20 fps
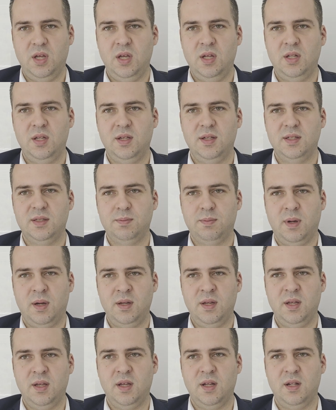and
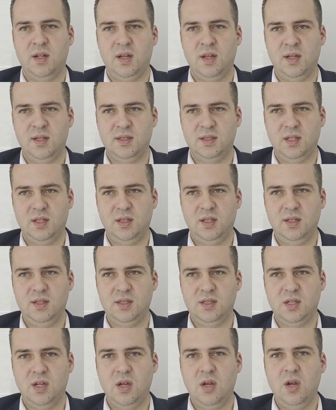Hispanic
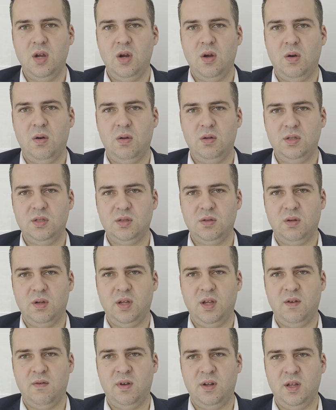ethnicities also
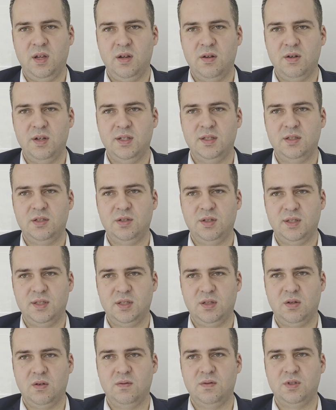have an increased
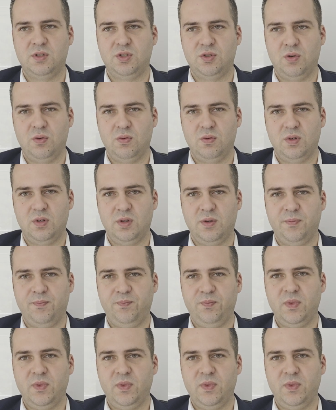risk of stroke.